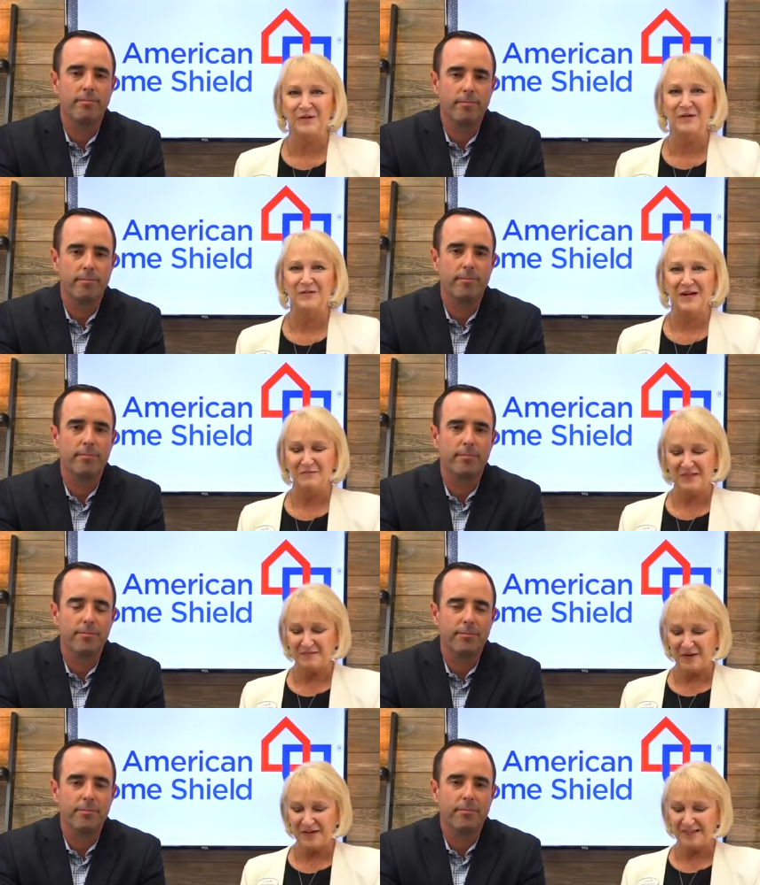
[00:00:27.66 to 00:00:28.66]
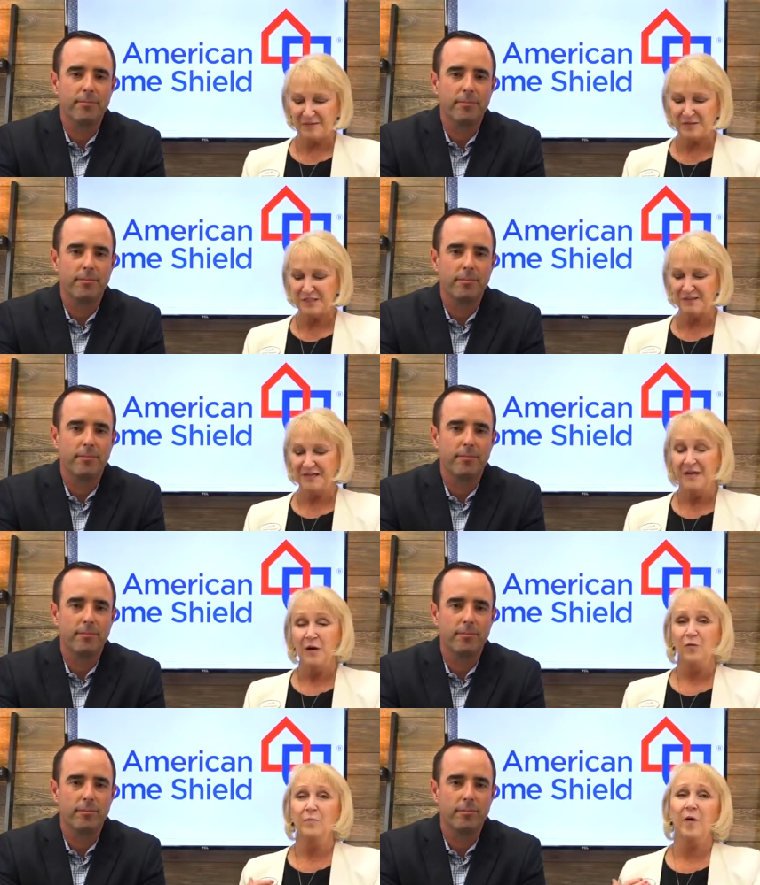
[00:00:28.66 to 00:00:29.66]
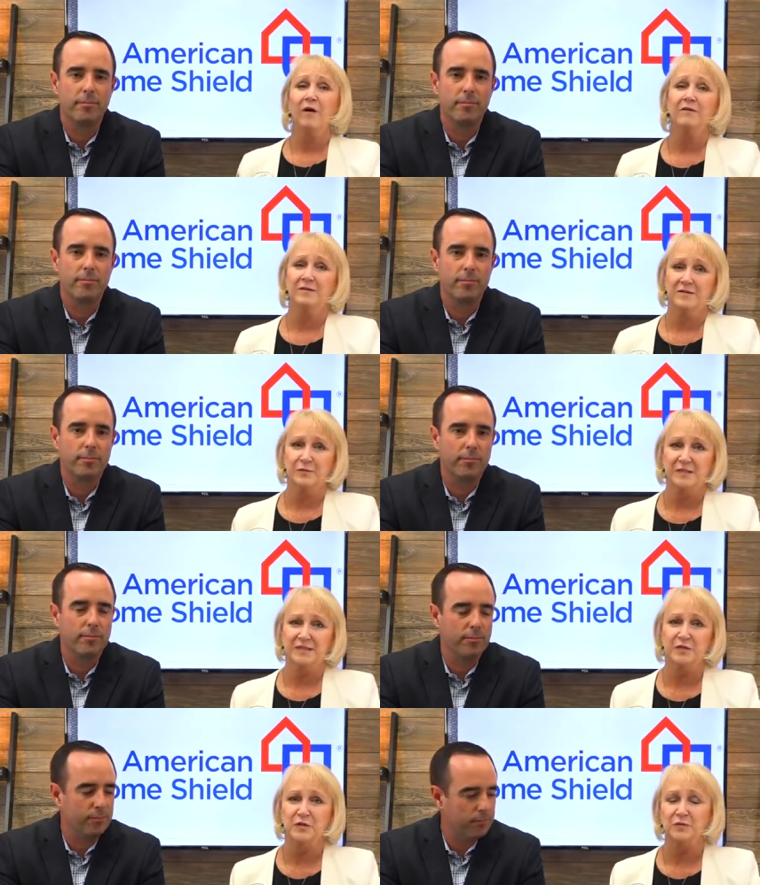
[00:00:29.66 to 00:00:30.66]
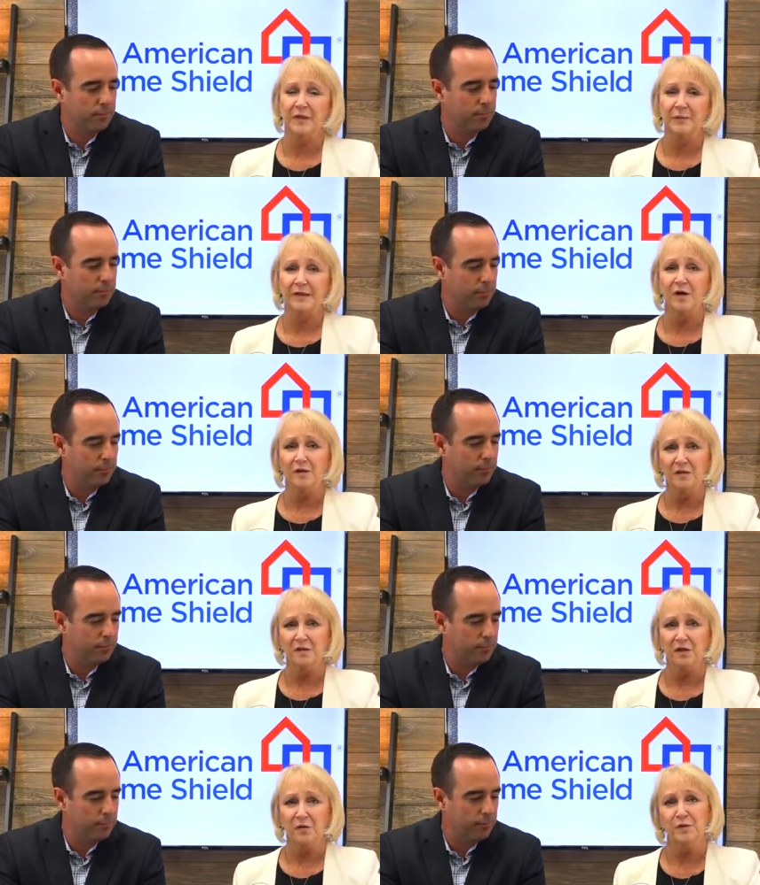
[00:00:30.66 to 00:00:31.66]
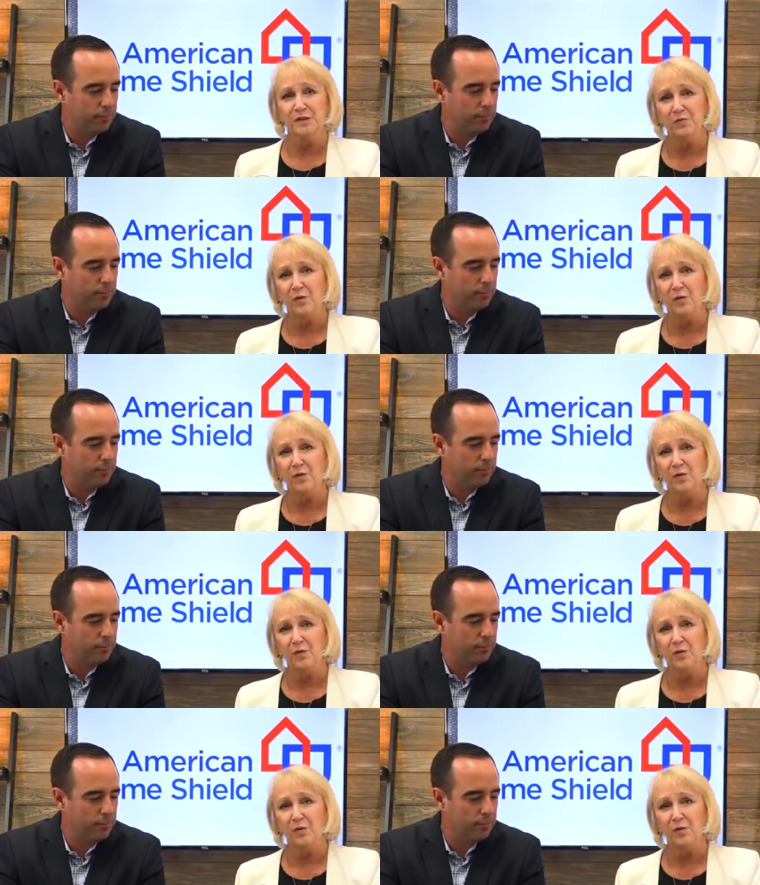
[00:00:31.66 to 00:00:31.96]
Speaker 1: program with American Home Shield. We're partners with Century 21 Alton Clark, which is